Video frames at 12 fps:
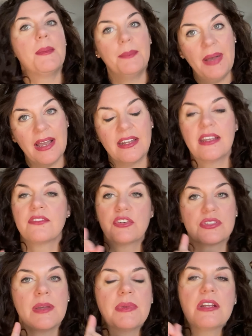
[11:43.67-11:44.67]
But if you're
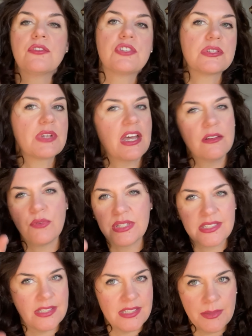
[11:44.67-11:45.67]
somebody who just kind of
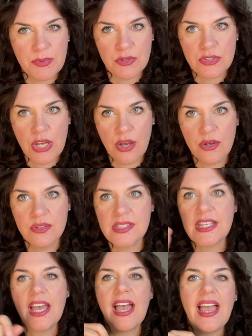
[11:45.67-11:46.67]
wants to dip your toes
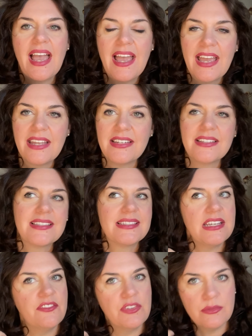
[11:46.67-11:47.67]
and
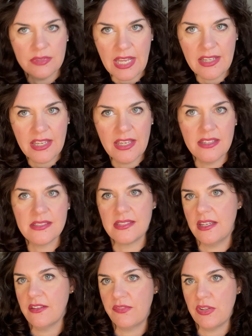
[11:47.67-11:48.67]
see if you like it,
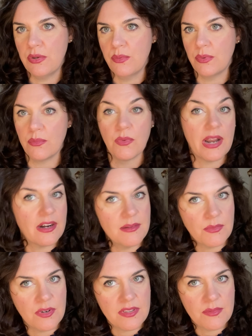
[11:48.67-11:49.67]
see if you would wear it
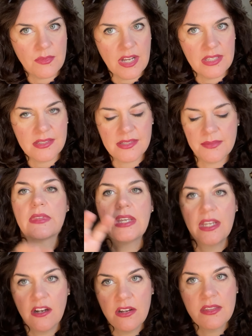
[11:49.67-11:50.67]
more than once,
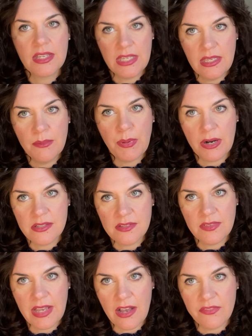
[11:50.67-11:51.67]
here are the key parts of
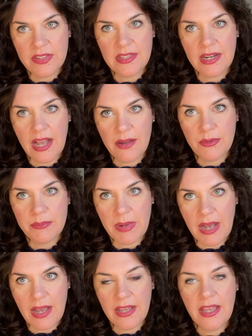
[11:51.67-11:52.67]
the outfit that I would
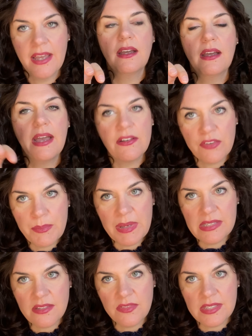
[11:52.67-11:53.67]
buy. Every
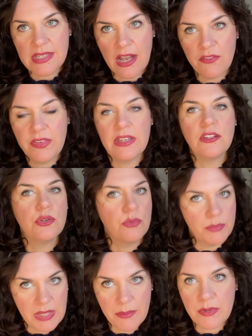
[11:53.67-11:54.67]
piece of this outfit you will
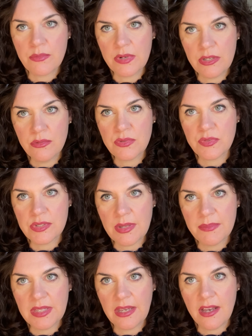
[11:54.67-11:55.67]
be able to reuse for
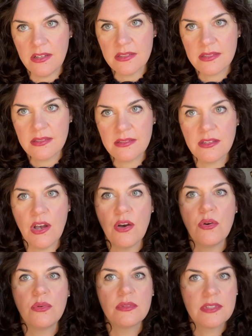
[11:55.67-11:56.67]
something else.
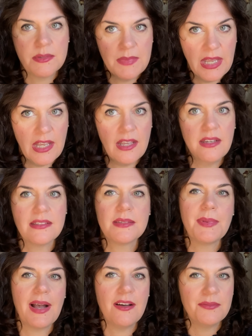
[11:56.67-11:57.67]
So to me, it's
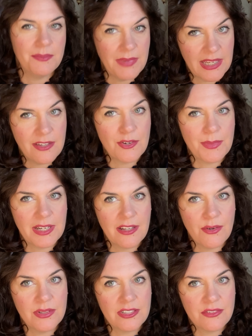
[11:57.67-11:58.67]
about making your money
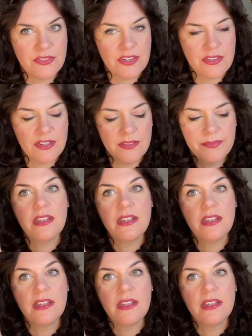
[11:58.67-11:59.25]
go a little further.